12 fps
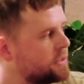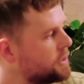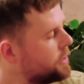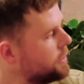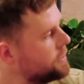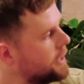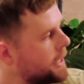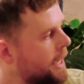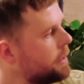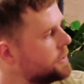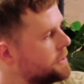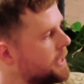that don't take
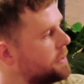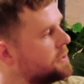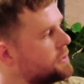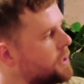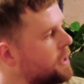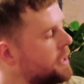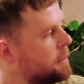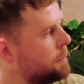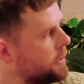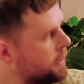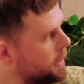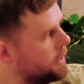hours and hours of time,
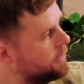but